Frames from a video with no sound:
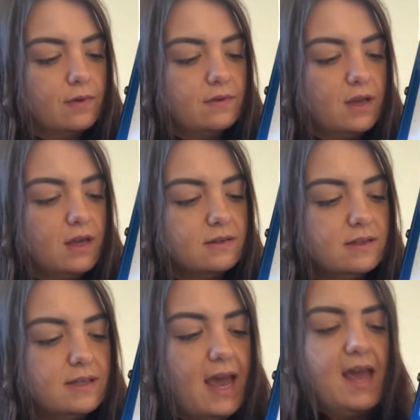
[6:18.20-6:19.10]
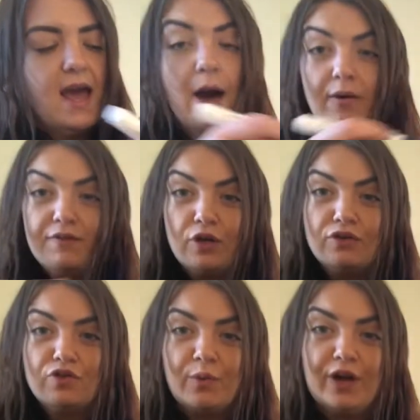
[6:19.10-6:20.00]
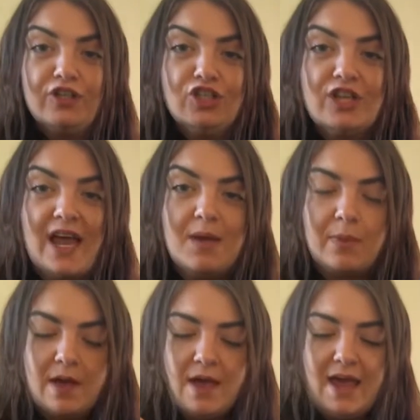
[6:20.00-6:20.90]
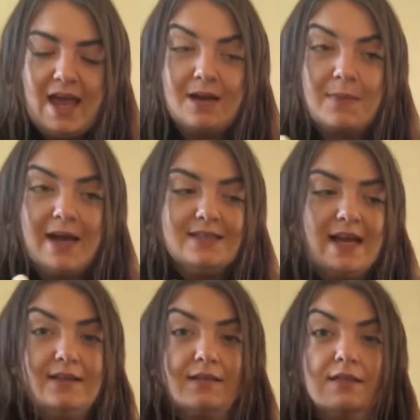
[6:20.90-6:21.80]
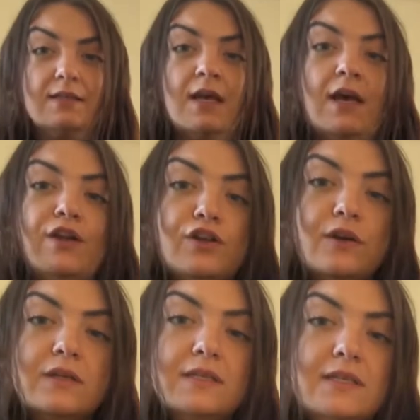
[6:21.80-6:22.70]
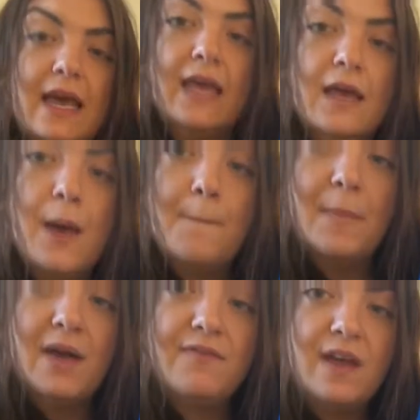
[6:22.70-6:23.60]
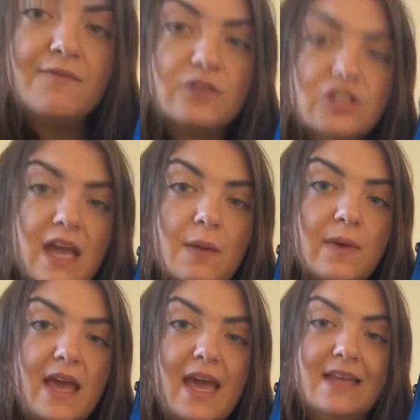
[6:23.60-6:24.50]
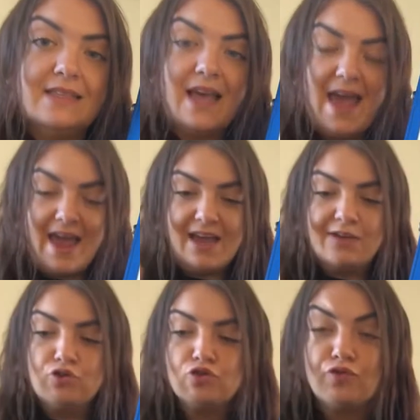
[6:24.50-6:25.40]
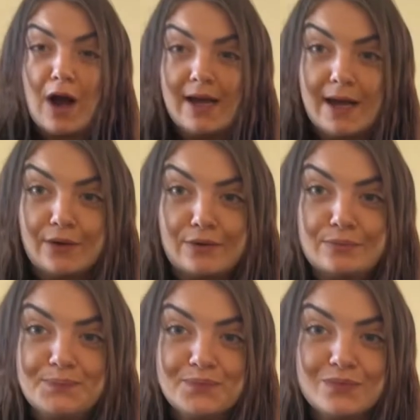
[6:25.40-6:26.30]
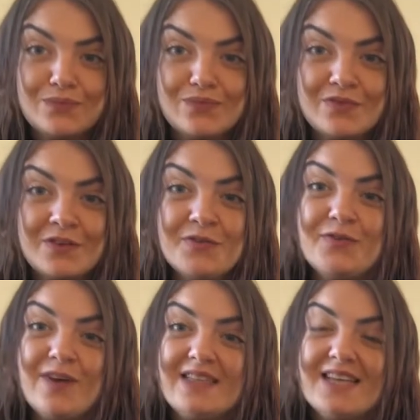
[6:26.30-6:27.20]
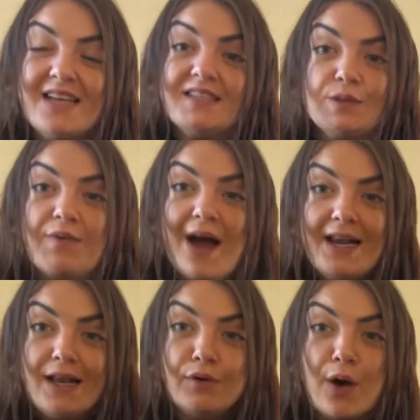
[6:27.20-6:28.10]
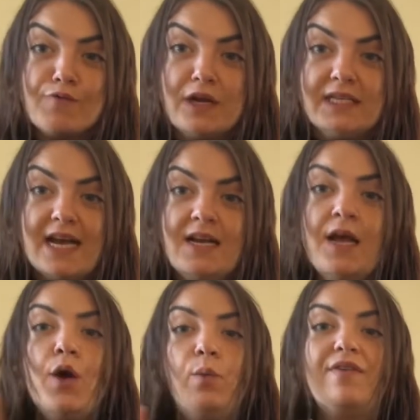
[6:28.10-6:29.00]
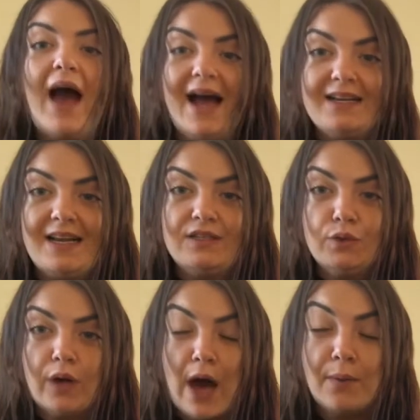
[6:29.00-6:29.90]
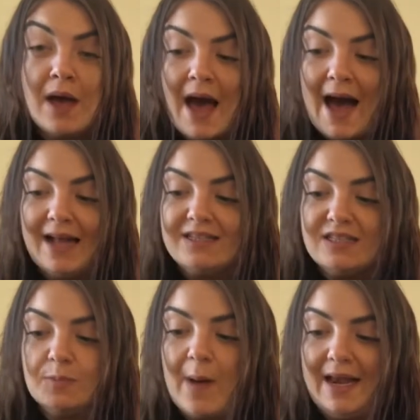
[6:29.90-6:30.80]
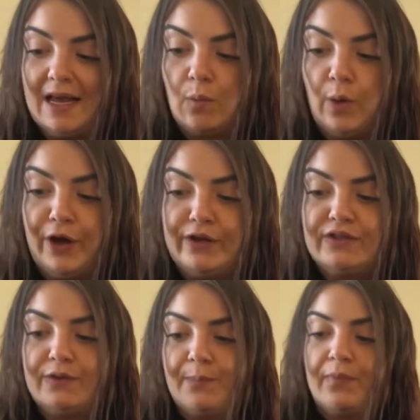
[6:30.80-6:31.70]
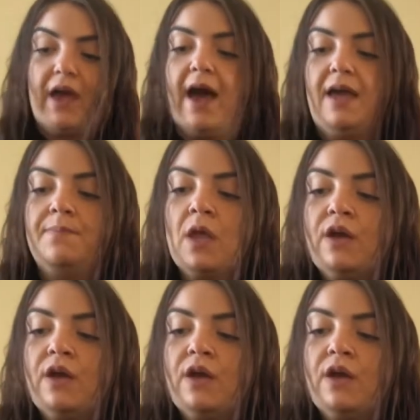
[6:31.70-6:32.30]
You can see how I've used the word shape in my sentence, and you can see my favourite shape is a triangle. Fantastic. So we've had a little go at reading, we've had a little go at spelling words, okay?